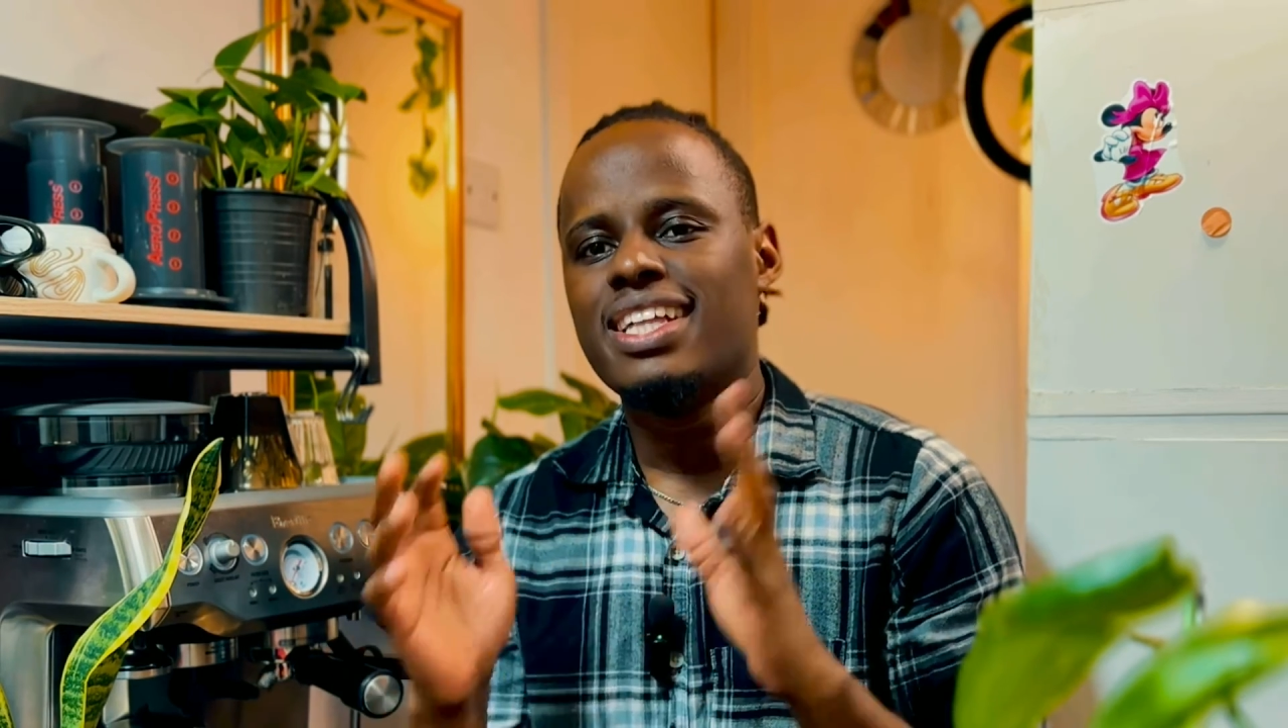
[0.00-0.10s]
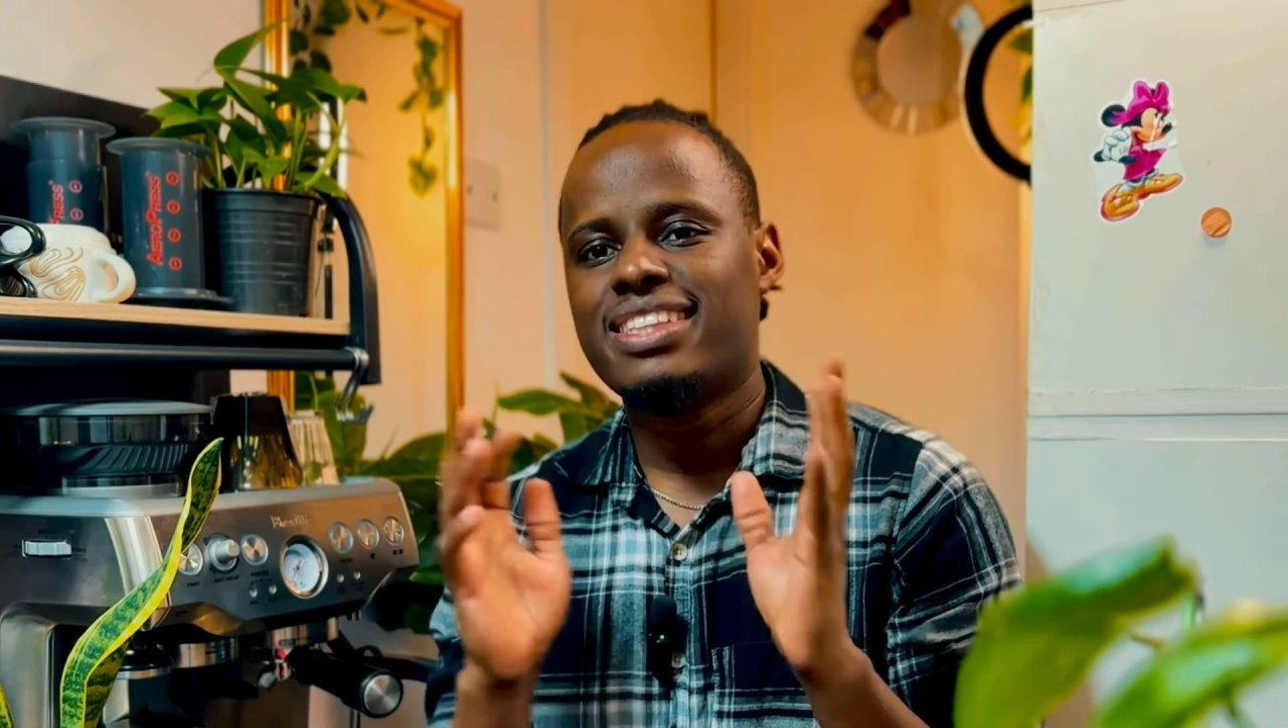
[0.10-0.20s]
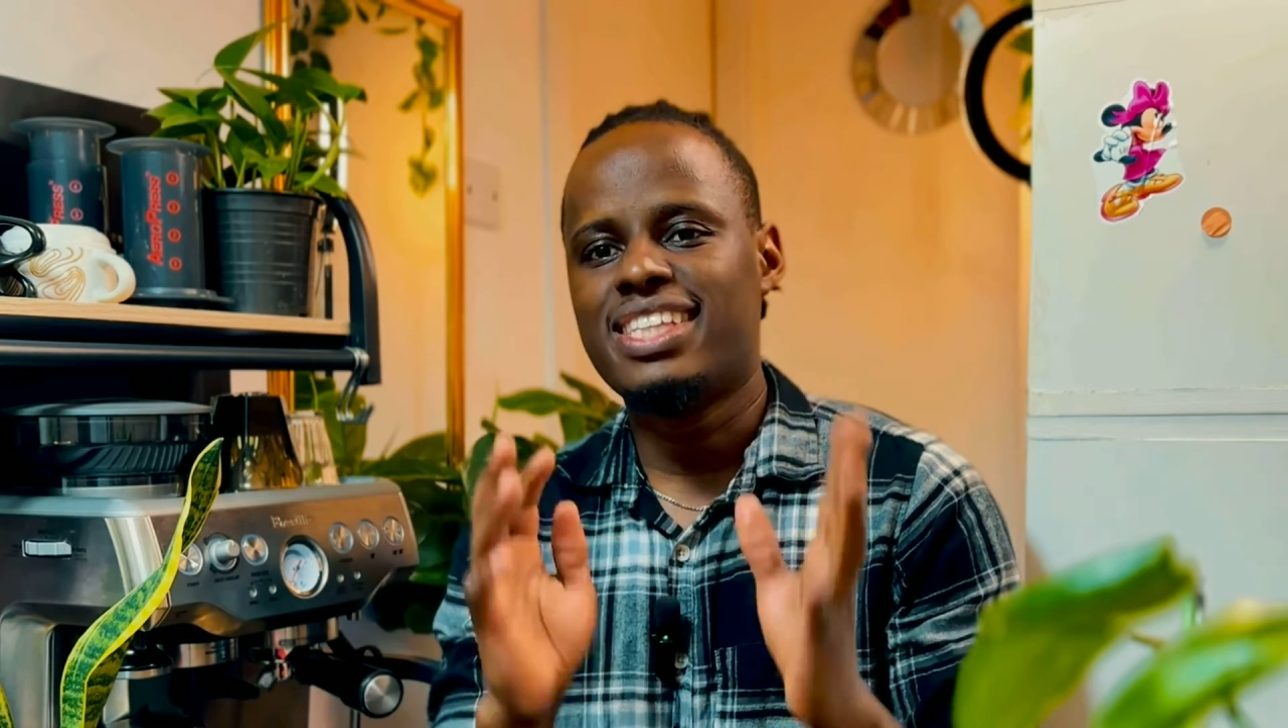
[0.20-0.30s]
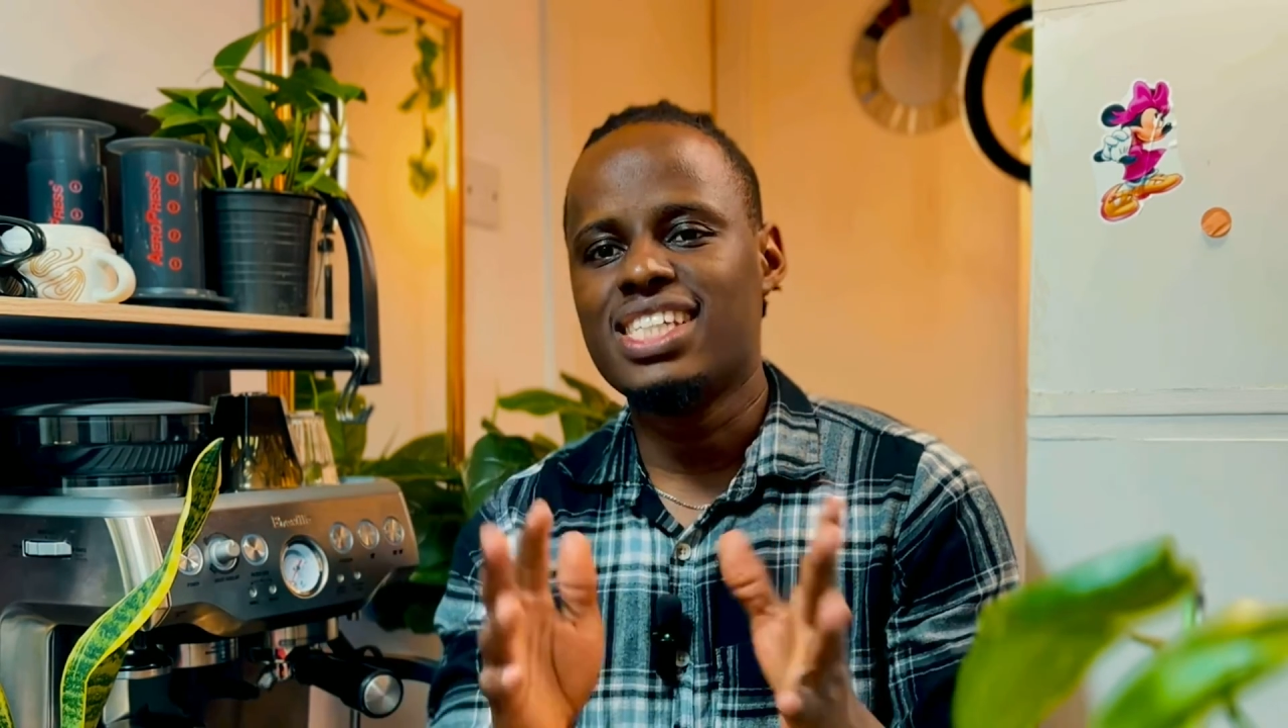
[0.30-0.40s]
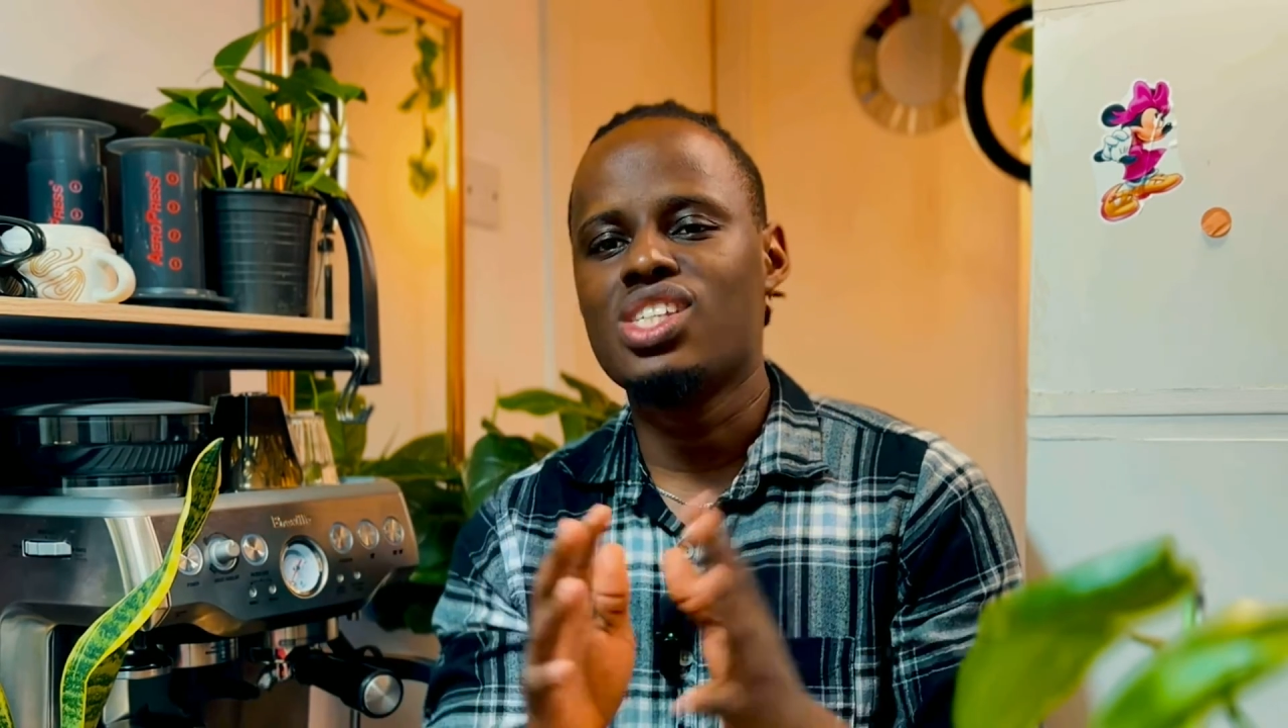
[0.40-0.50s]

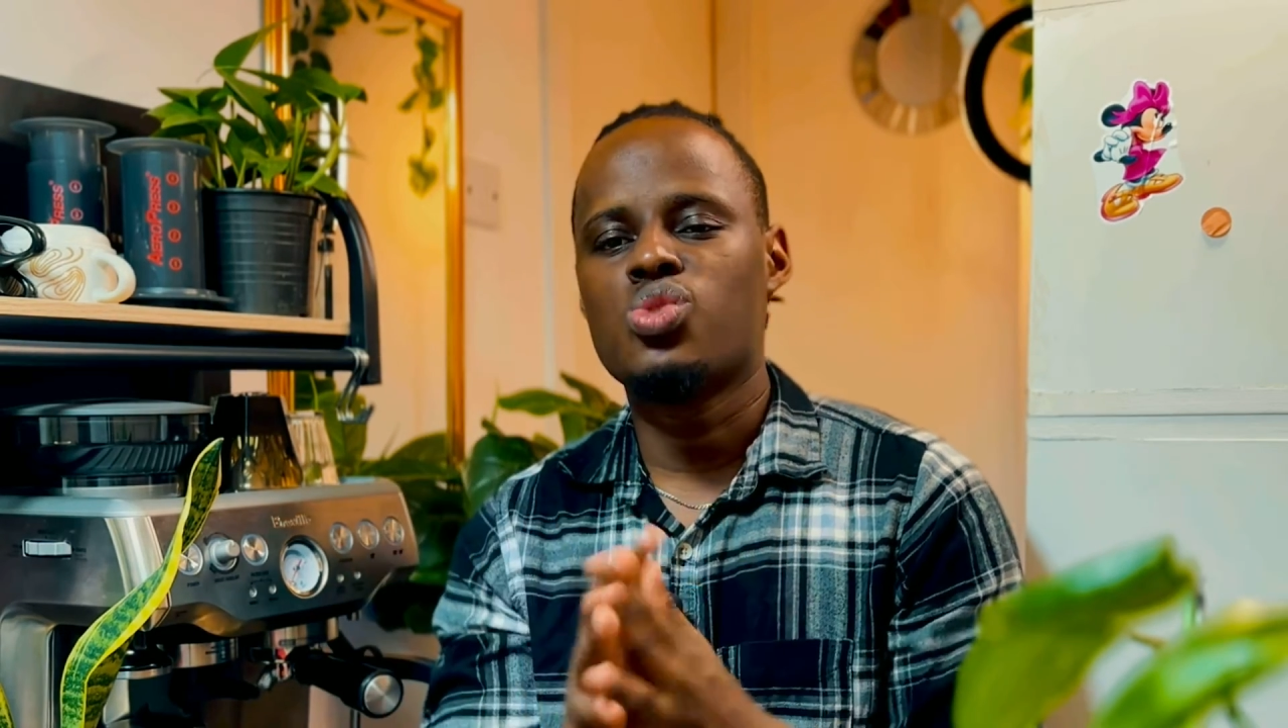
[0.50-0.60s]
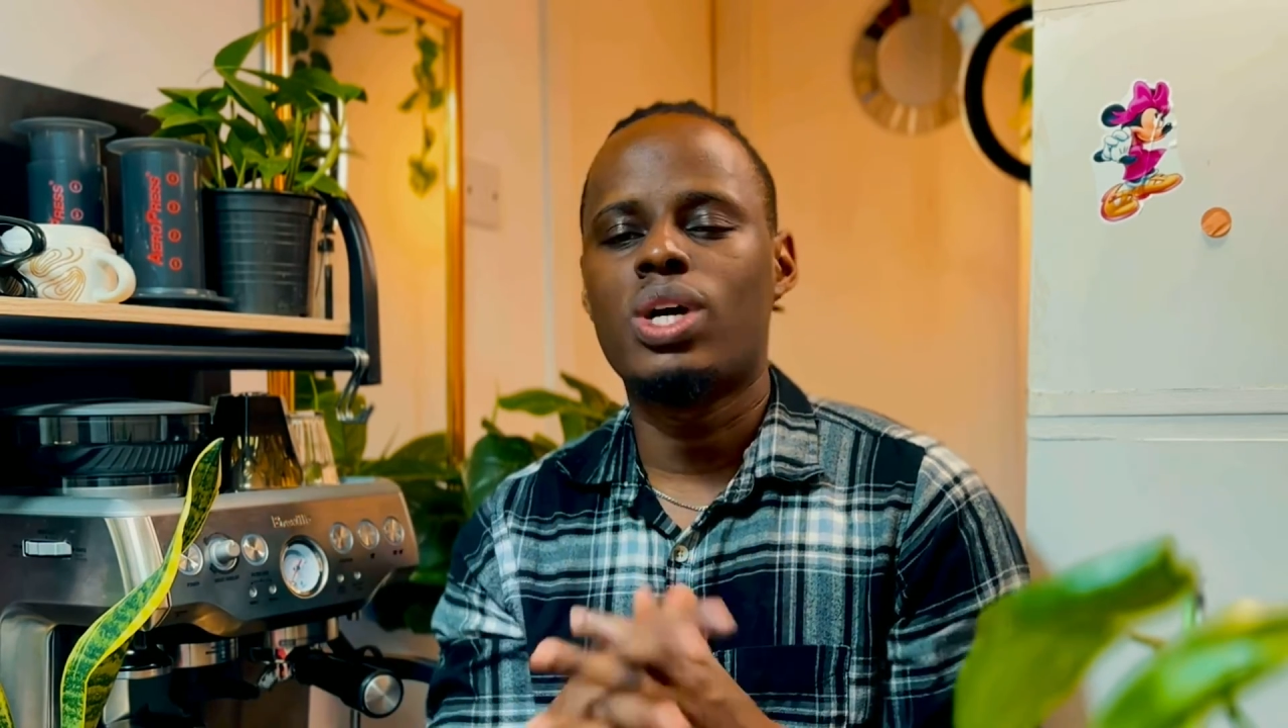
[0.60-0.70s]
This is